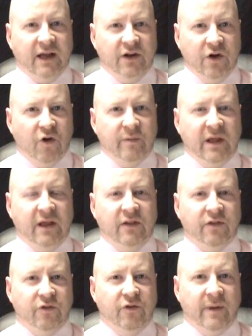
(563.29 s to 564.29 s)
know me
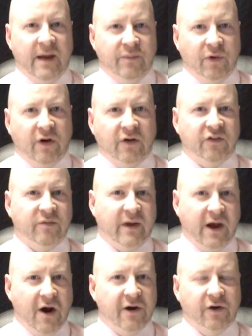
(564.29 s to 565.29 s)
through my books,
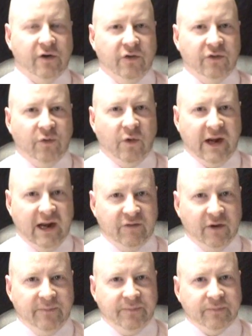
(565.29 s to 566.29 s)
my articles, and
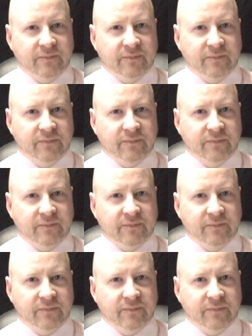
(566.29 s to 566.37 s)
whatever.